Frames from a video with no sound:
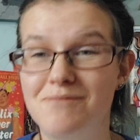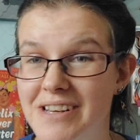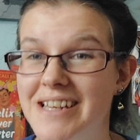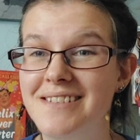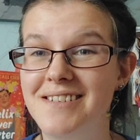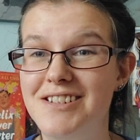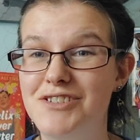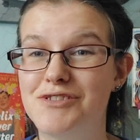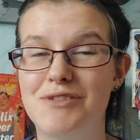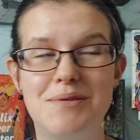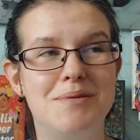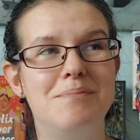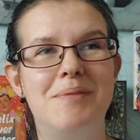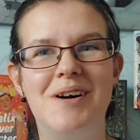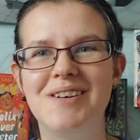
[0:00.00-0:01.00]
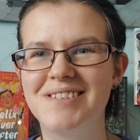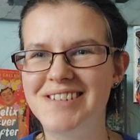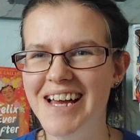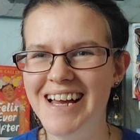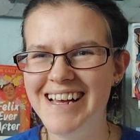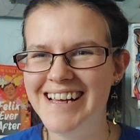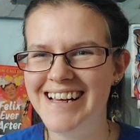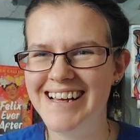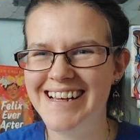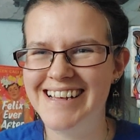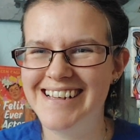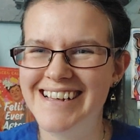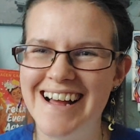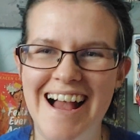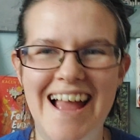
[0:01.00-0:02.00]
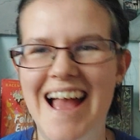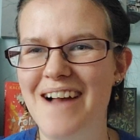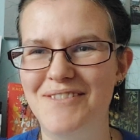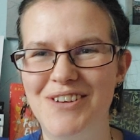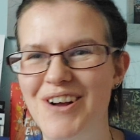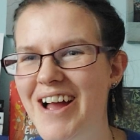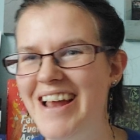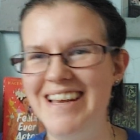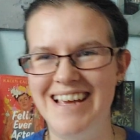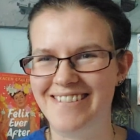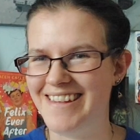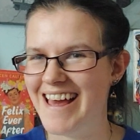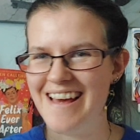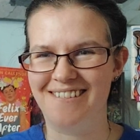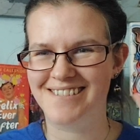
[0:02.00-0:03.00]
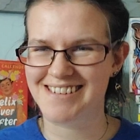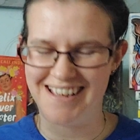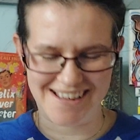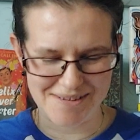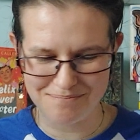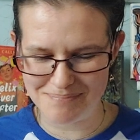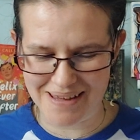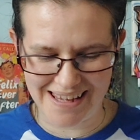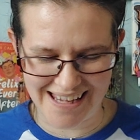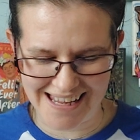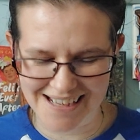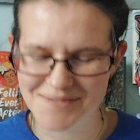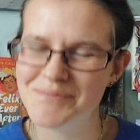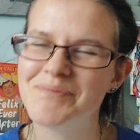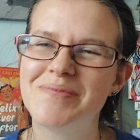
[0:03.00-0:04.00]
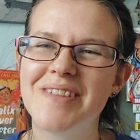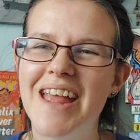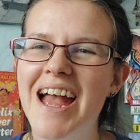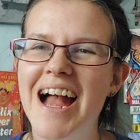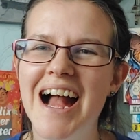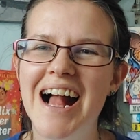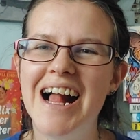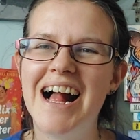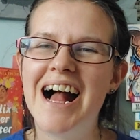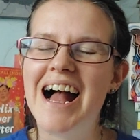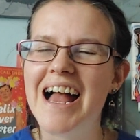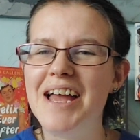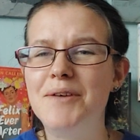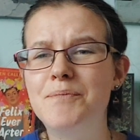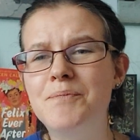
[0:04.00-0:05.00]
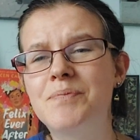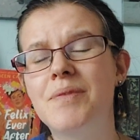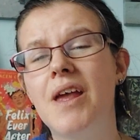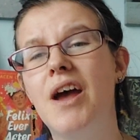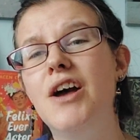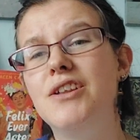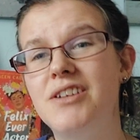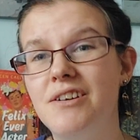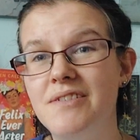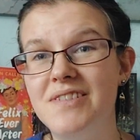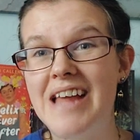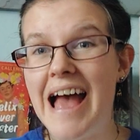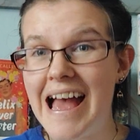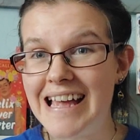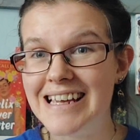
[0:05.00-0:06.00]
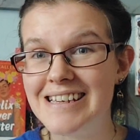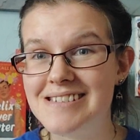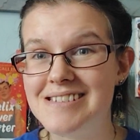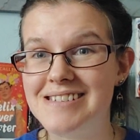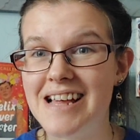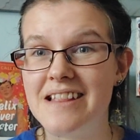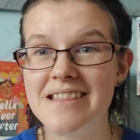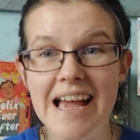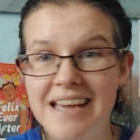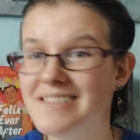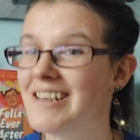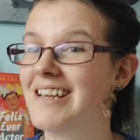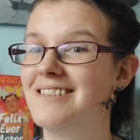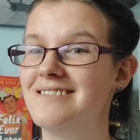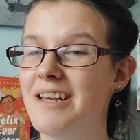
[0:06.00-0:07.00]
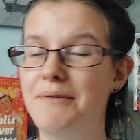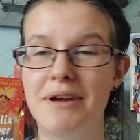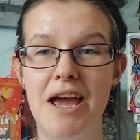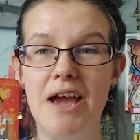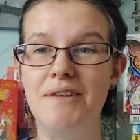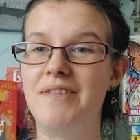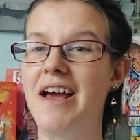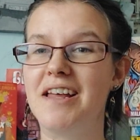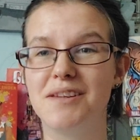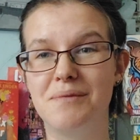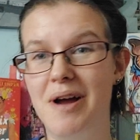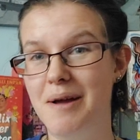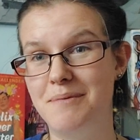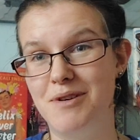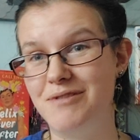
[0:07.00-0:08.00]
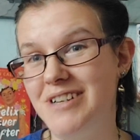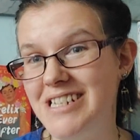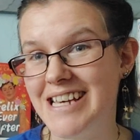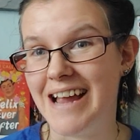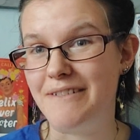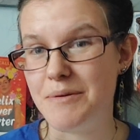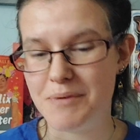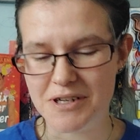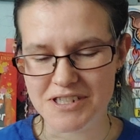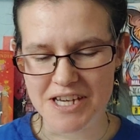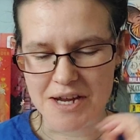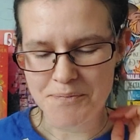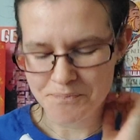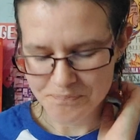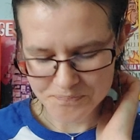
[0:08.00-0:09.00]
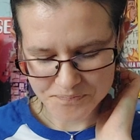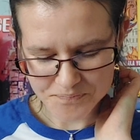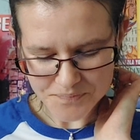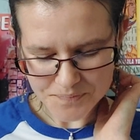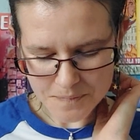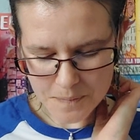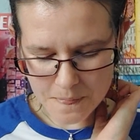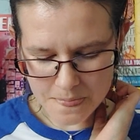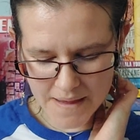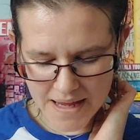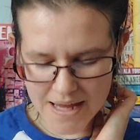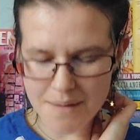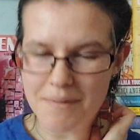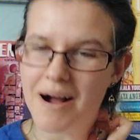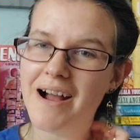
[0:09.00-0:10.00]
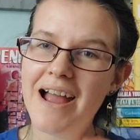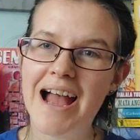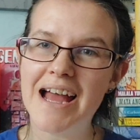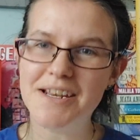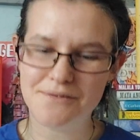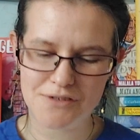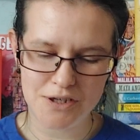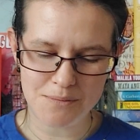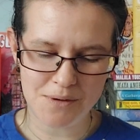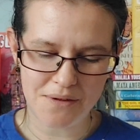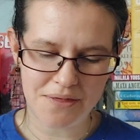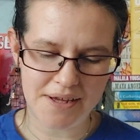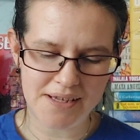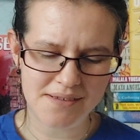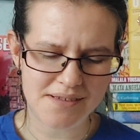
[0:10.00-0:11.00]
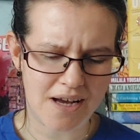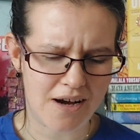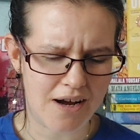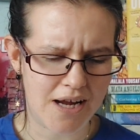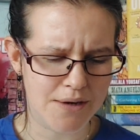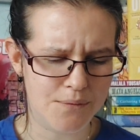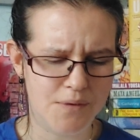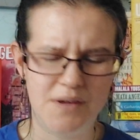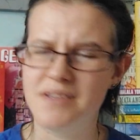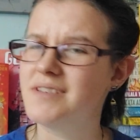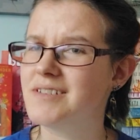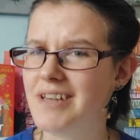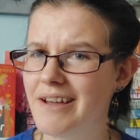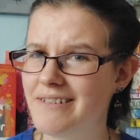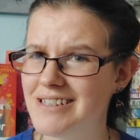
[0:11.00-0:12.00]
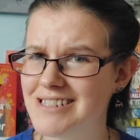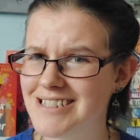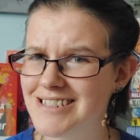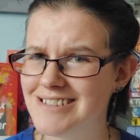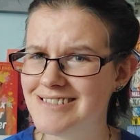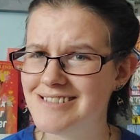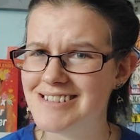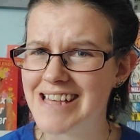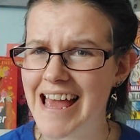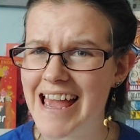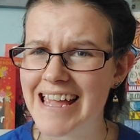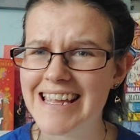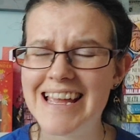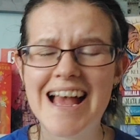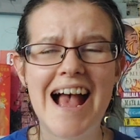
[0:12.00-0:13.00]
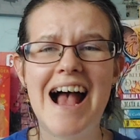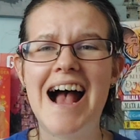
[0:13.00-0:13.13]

Links in the description box. I haven't got any other else I can ping in. So that is it. There we go. That's why I'm not reading Harry Potter. I had a few more things I was going to say.